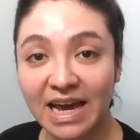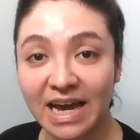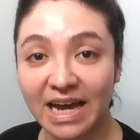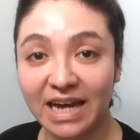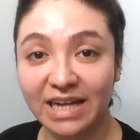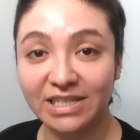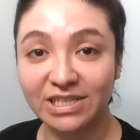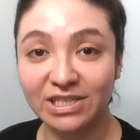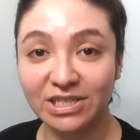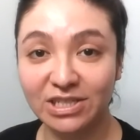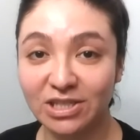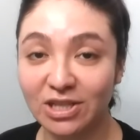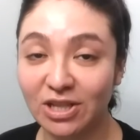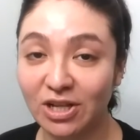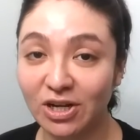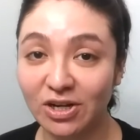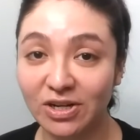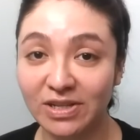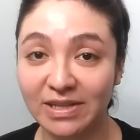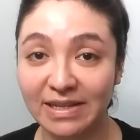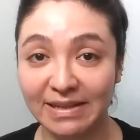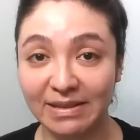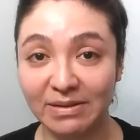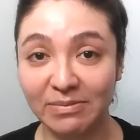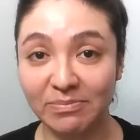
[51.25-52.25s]
I just
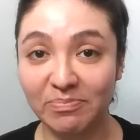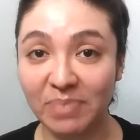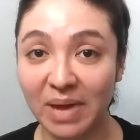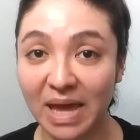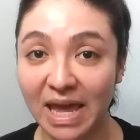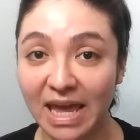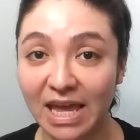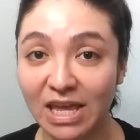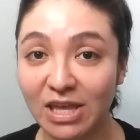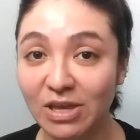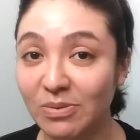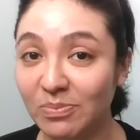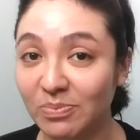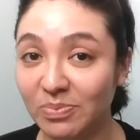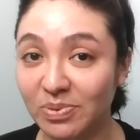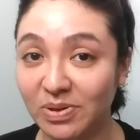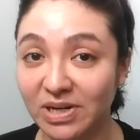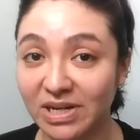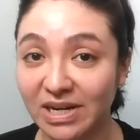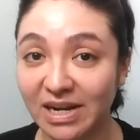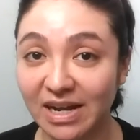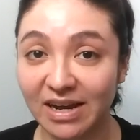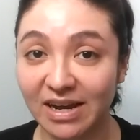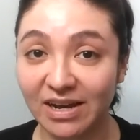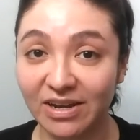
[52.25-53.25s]
learned that the paint you
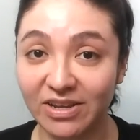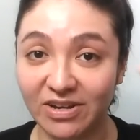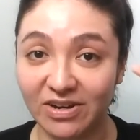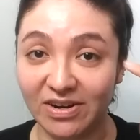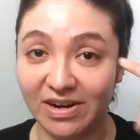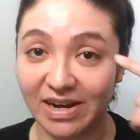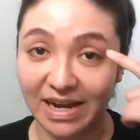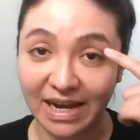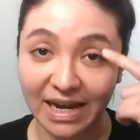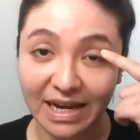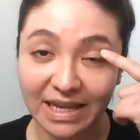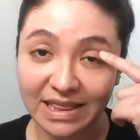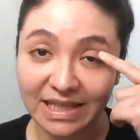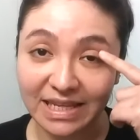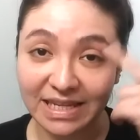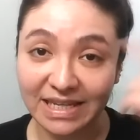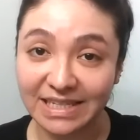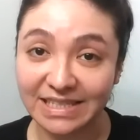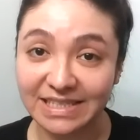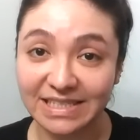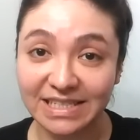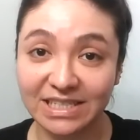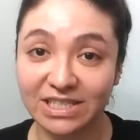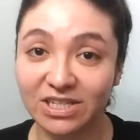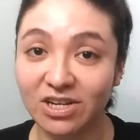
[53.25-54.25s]
put on your
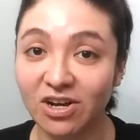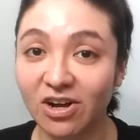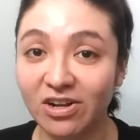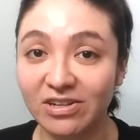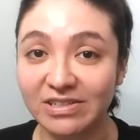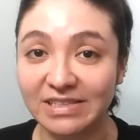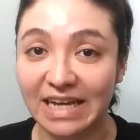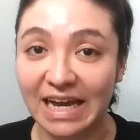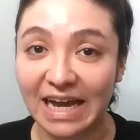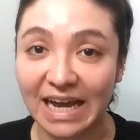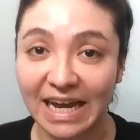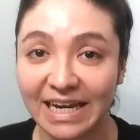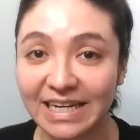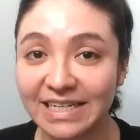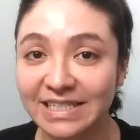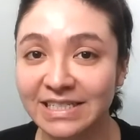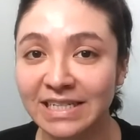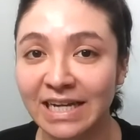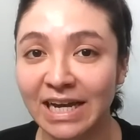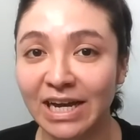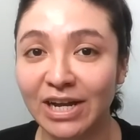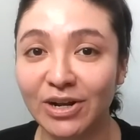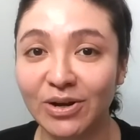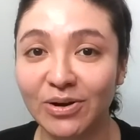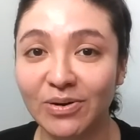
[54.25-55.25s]
eyelids is called
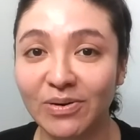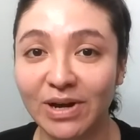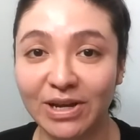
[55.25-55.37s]
eyeshadow.